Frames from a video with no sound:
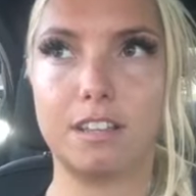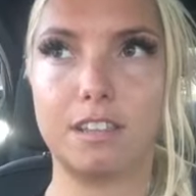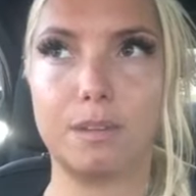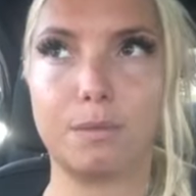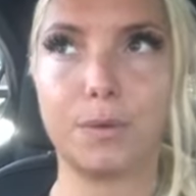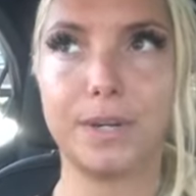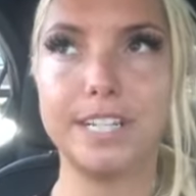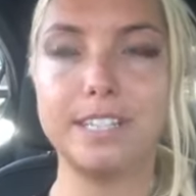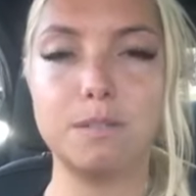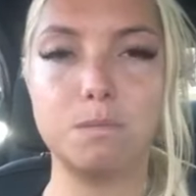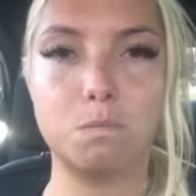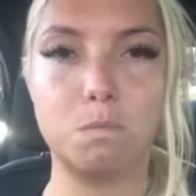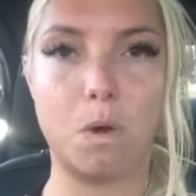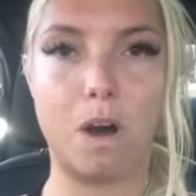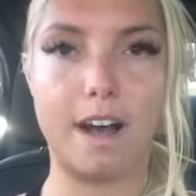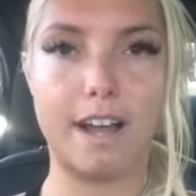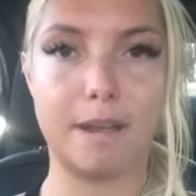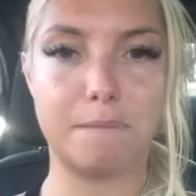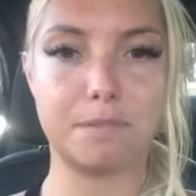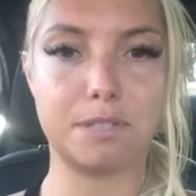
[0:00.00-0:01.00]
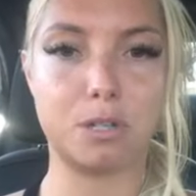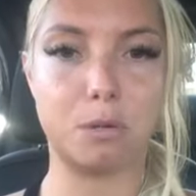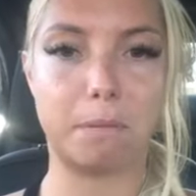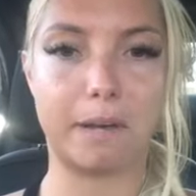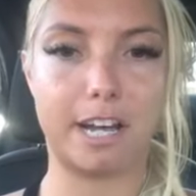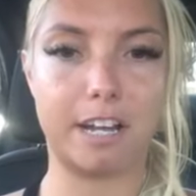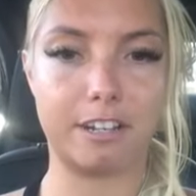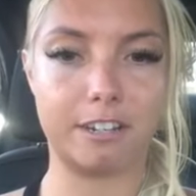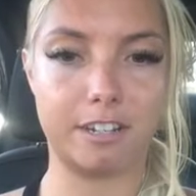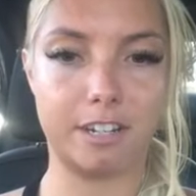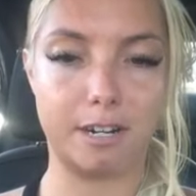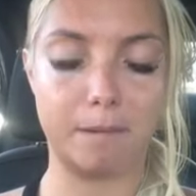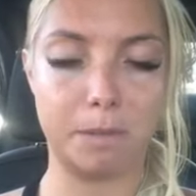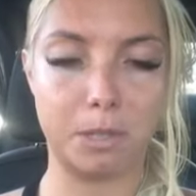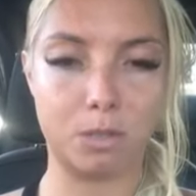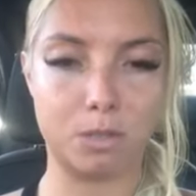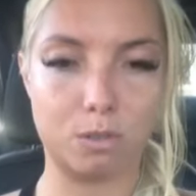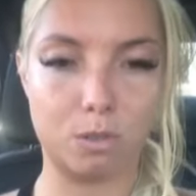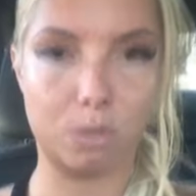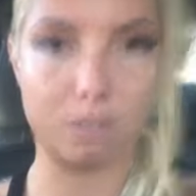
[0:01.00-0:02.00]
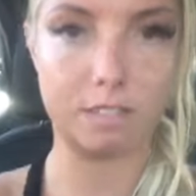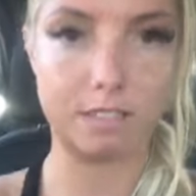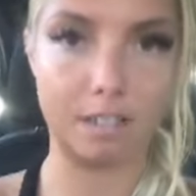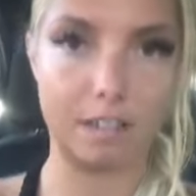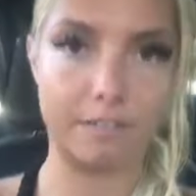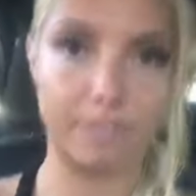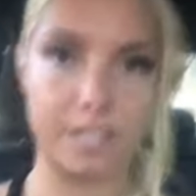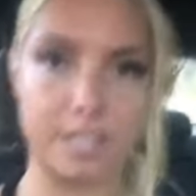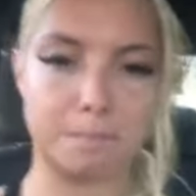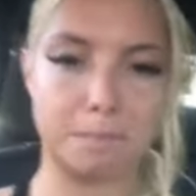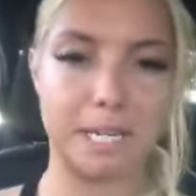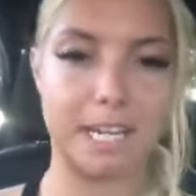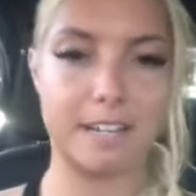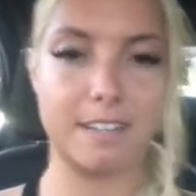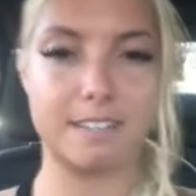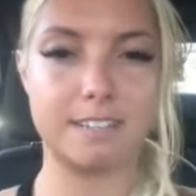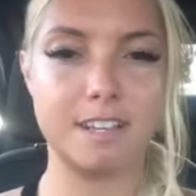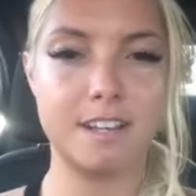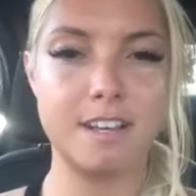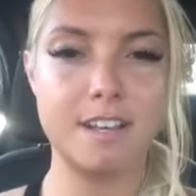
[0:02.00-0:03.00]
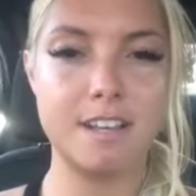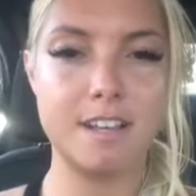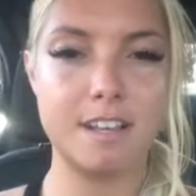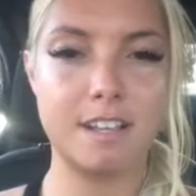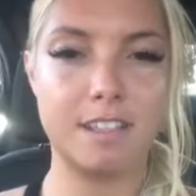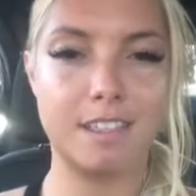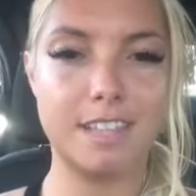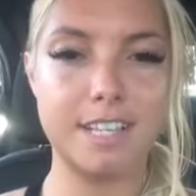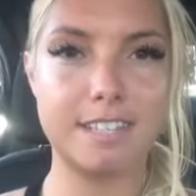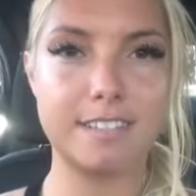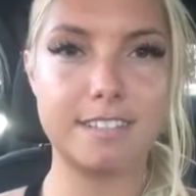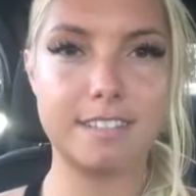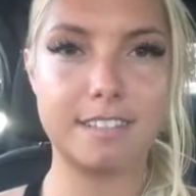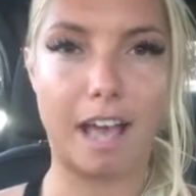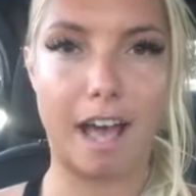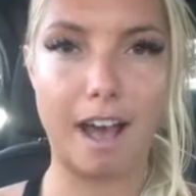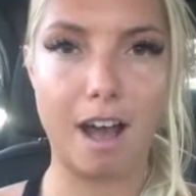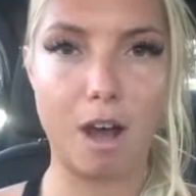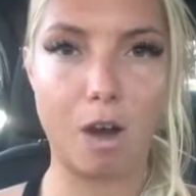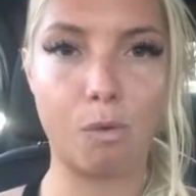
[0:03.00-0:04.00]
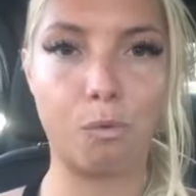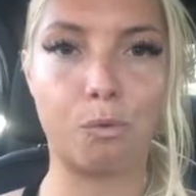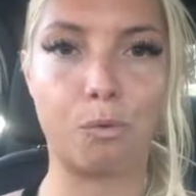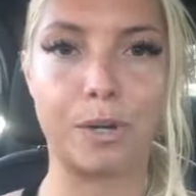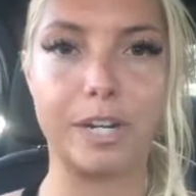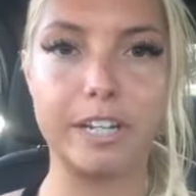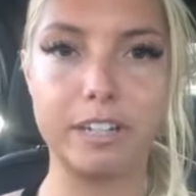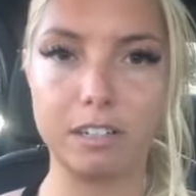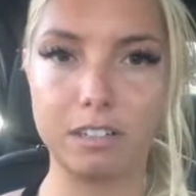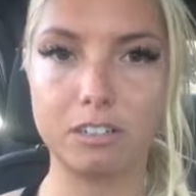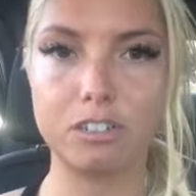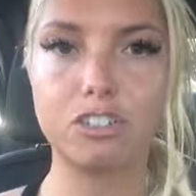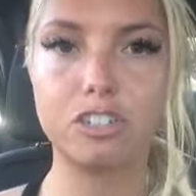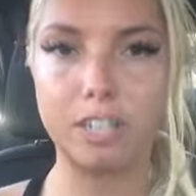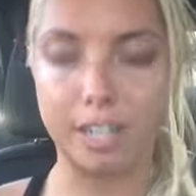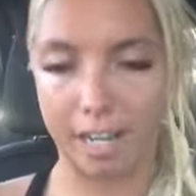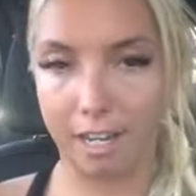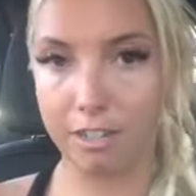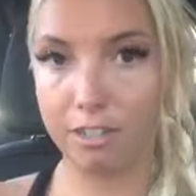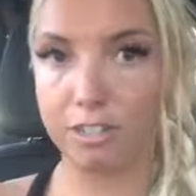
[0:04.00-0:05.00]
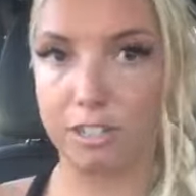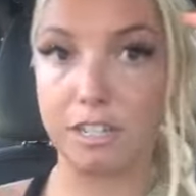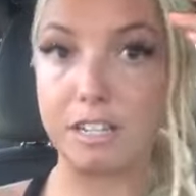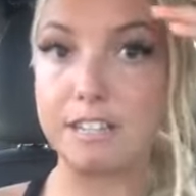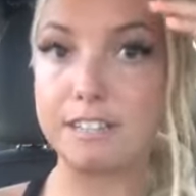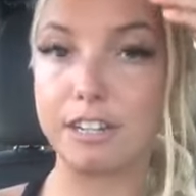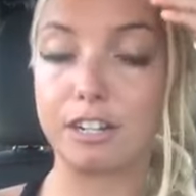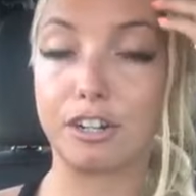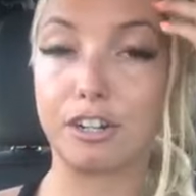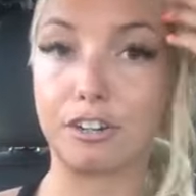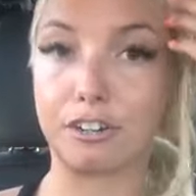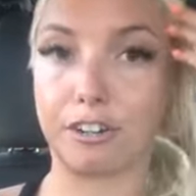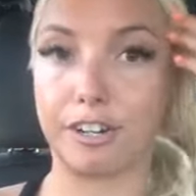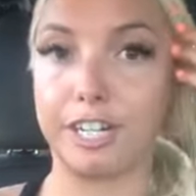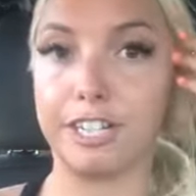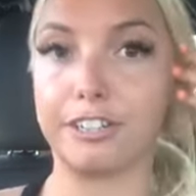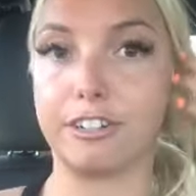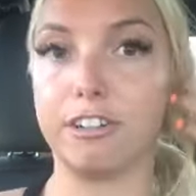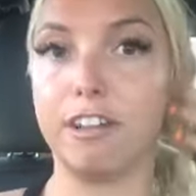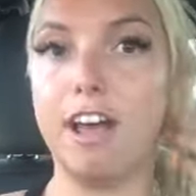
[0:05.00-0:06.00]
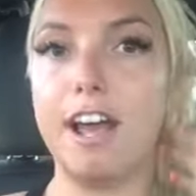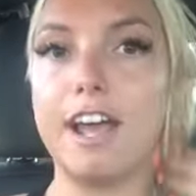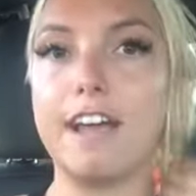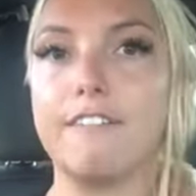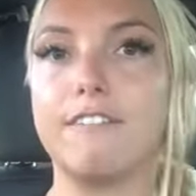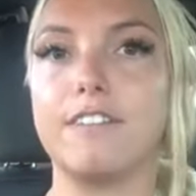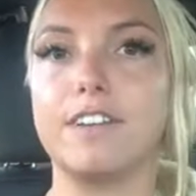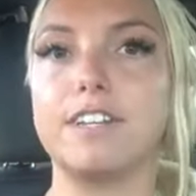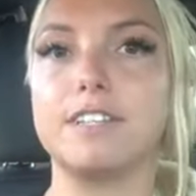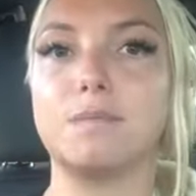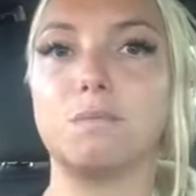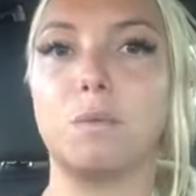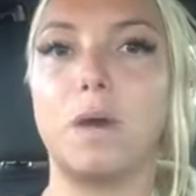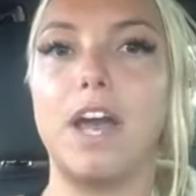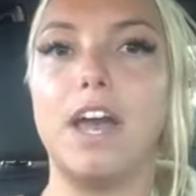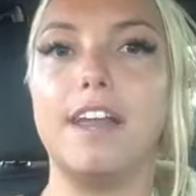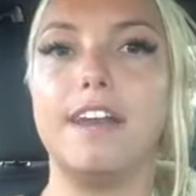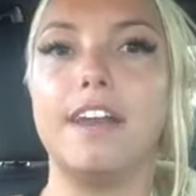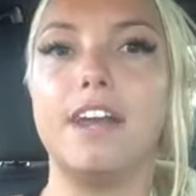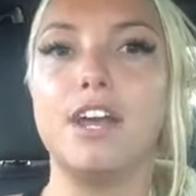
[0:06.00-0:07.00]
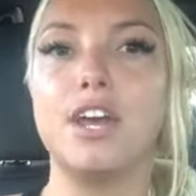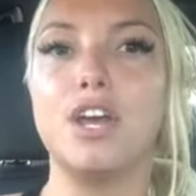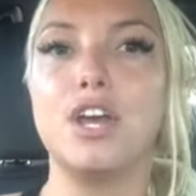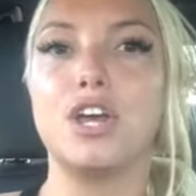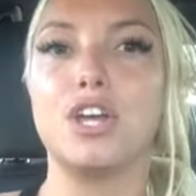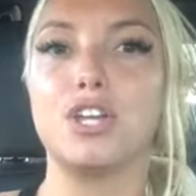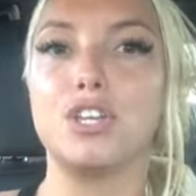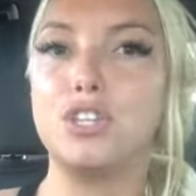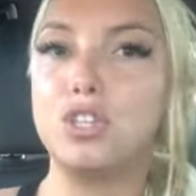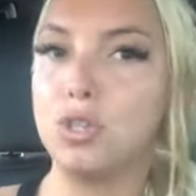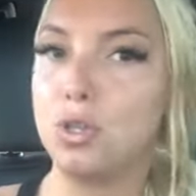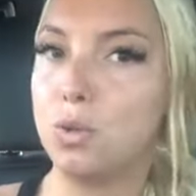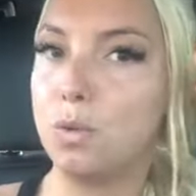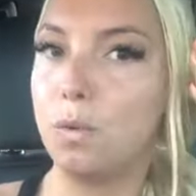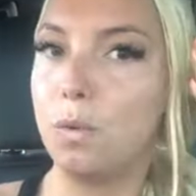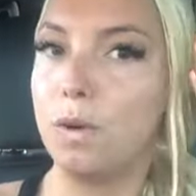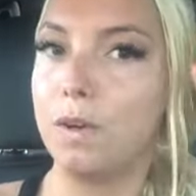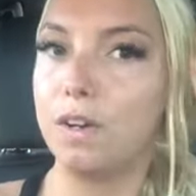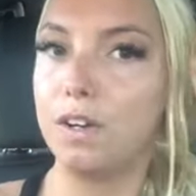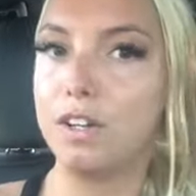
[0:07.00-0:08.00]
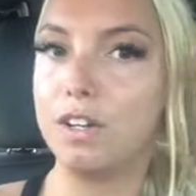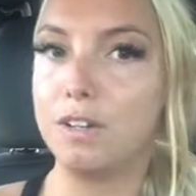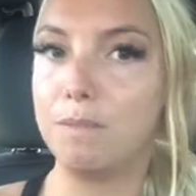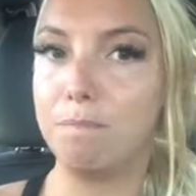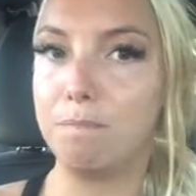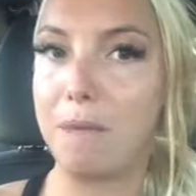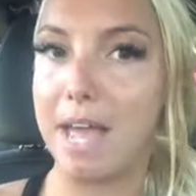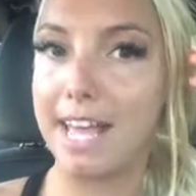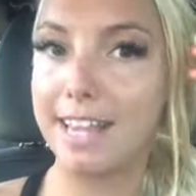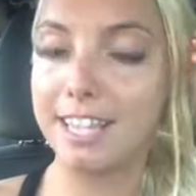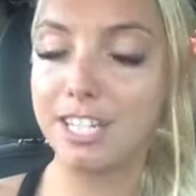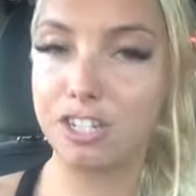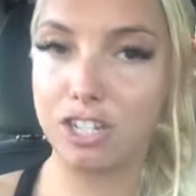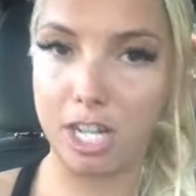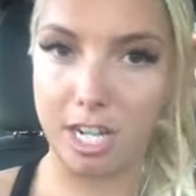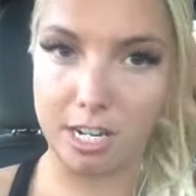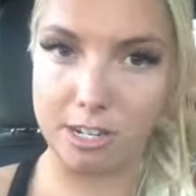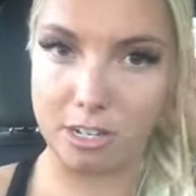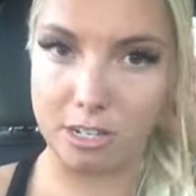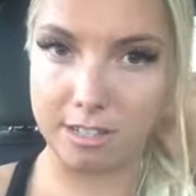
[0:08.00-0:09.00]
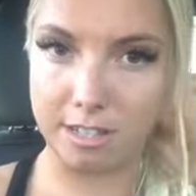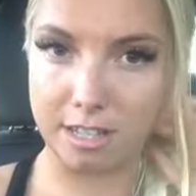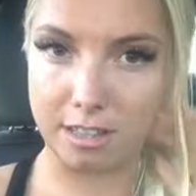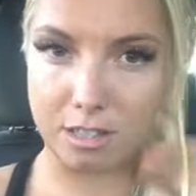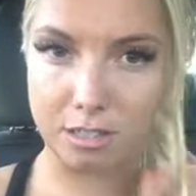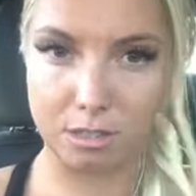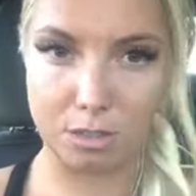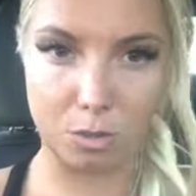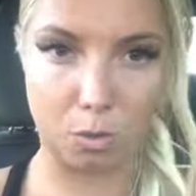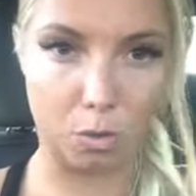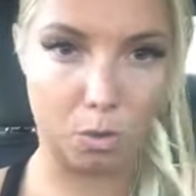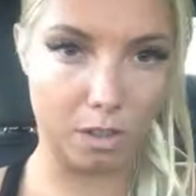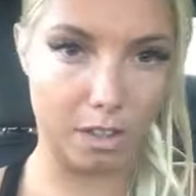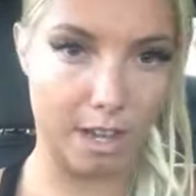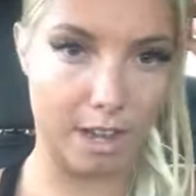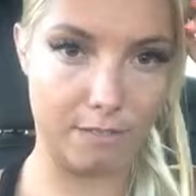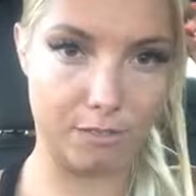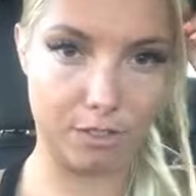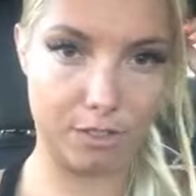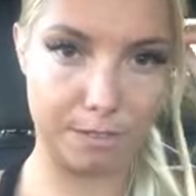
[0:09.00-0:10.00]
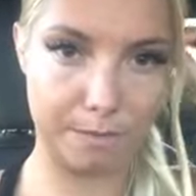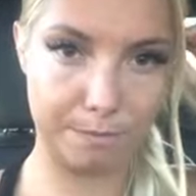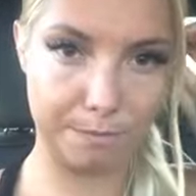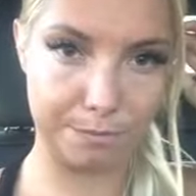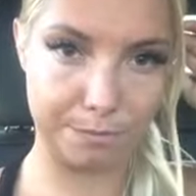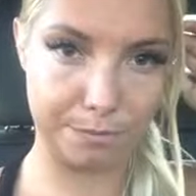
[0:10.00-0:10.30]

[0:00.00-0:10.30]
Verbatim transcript: the reason why I'm so passionate is because this is how real changes occur in your life is when you make the changes at the soul level.